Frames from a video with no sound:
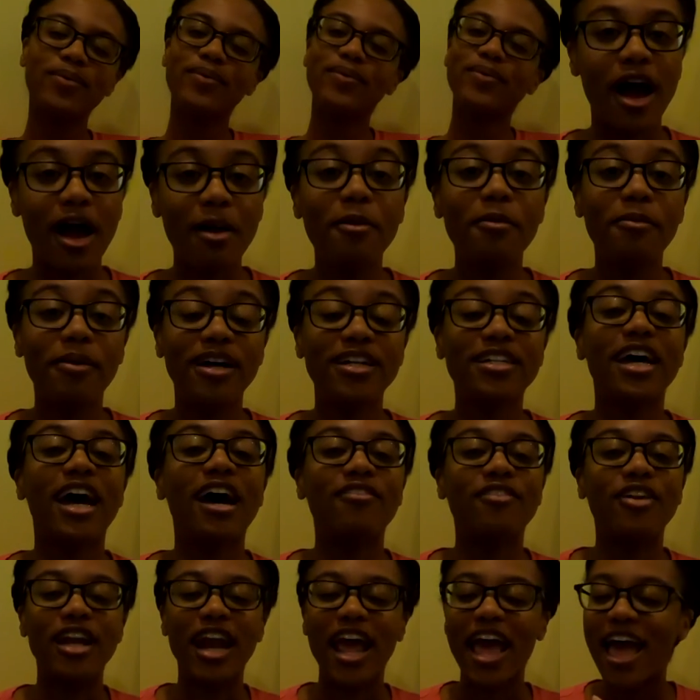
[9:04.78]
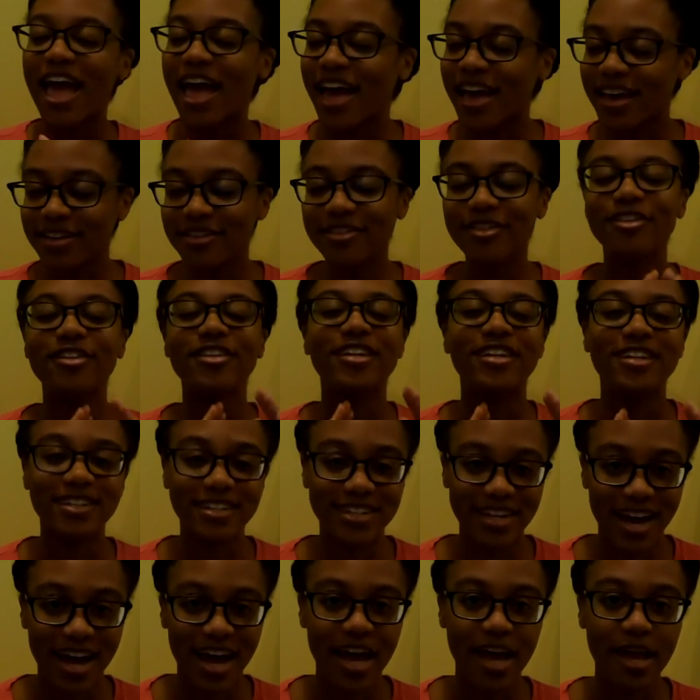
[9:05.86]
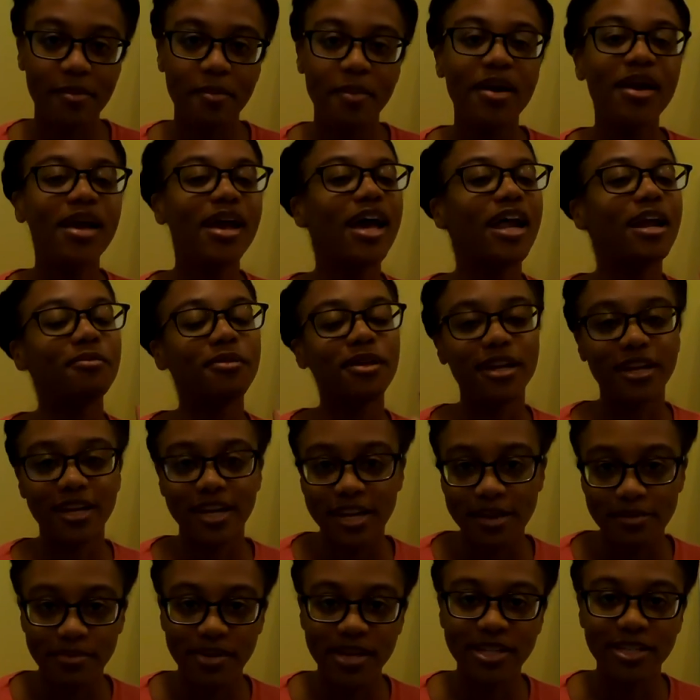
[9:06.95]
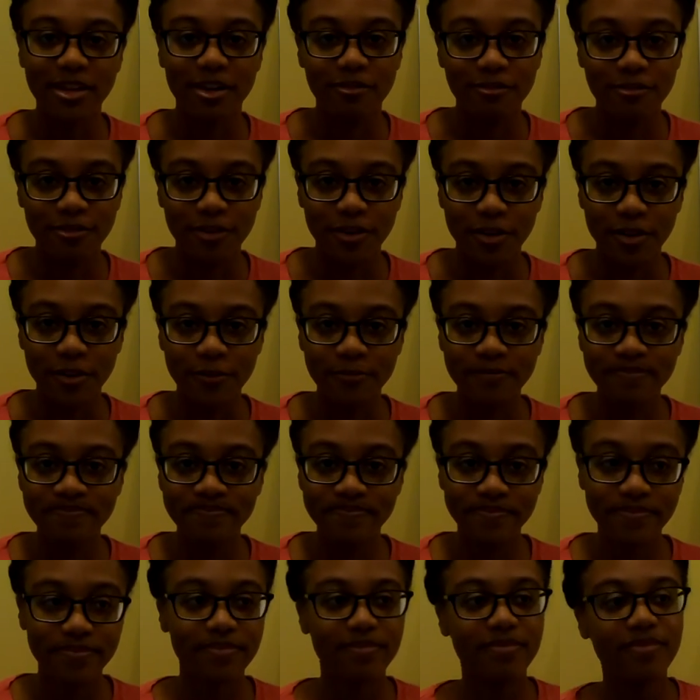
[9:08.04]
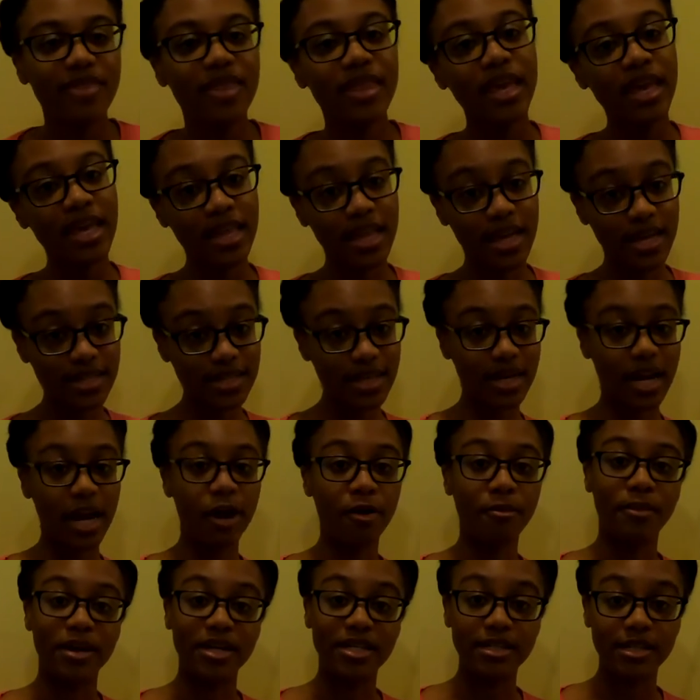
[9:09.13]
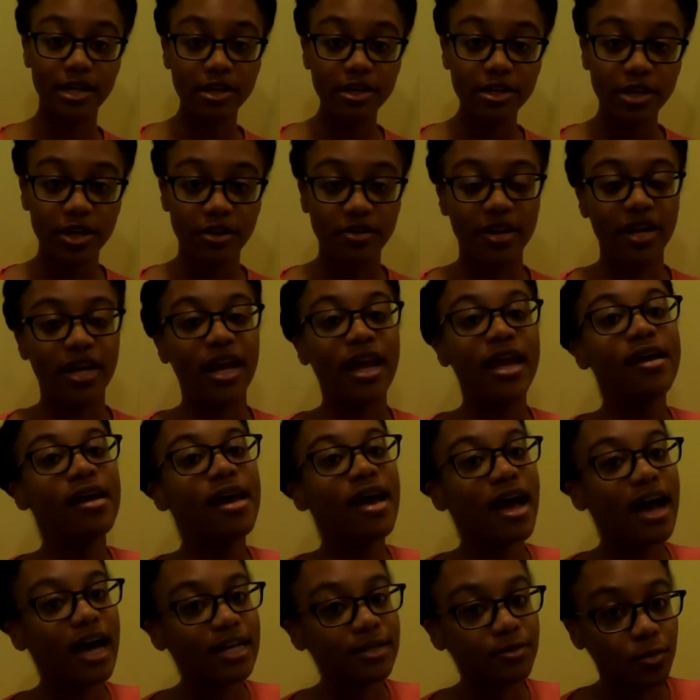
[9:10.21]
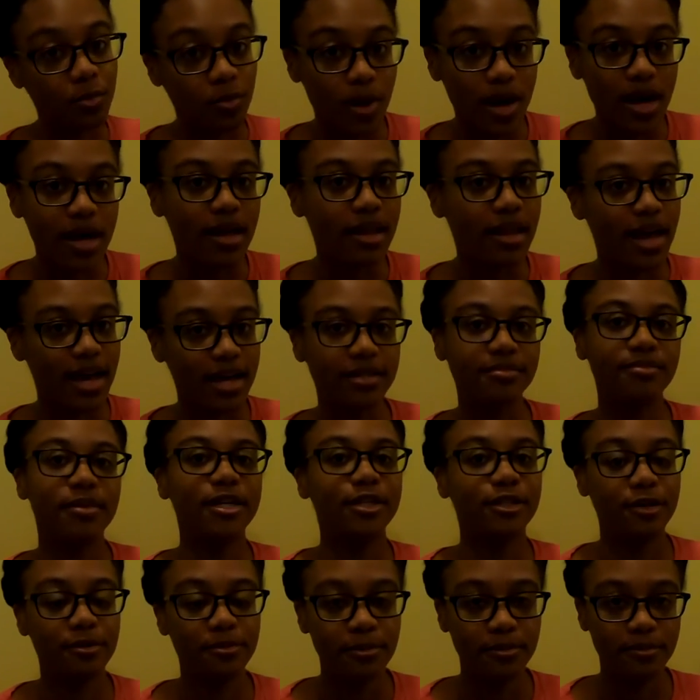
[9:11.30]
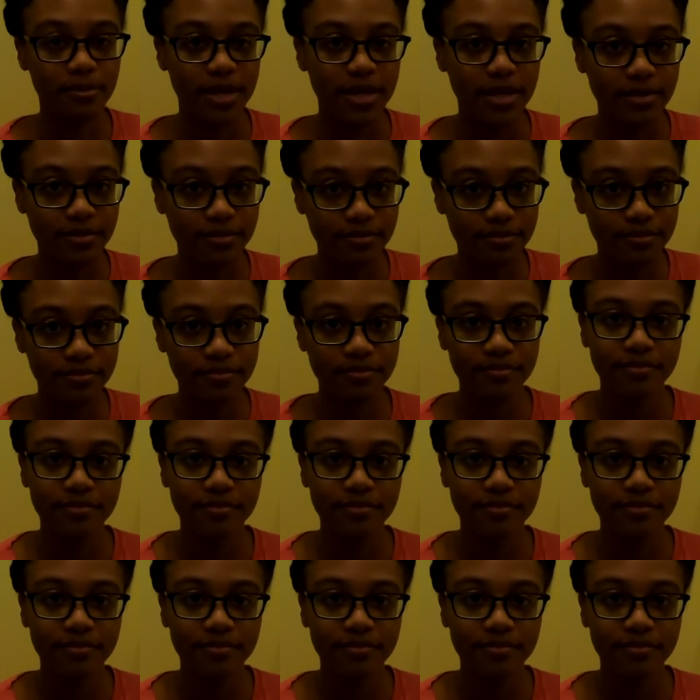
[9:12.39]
So I'm about to have an excellent time and I'm going to keep myself full. And that's going to help my serotonin as well as my dopamine.